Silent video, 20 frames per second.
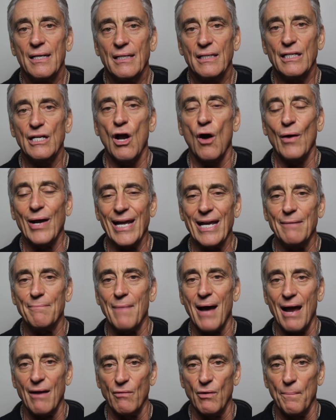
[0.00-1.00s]
You know, in
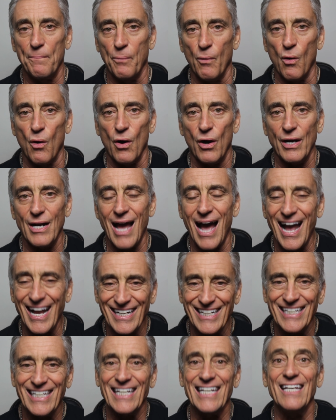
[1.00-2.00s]
my report, I
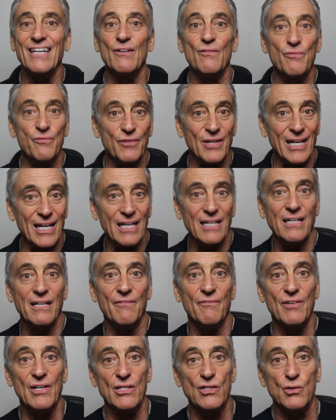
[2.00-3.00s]
give
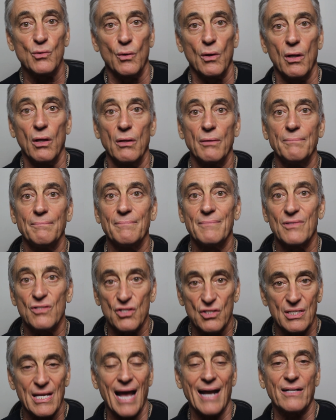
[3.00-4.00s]
individual
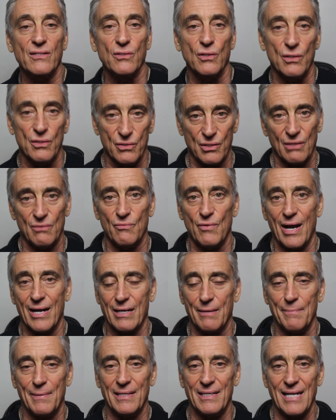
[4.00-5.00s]
sectors and
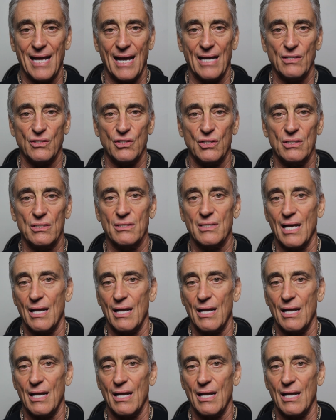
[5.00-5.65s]
recommendations.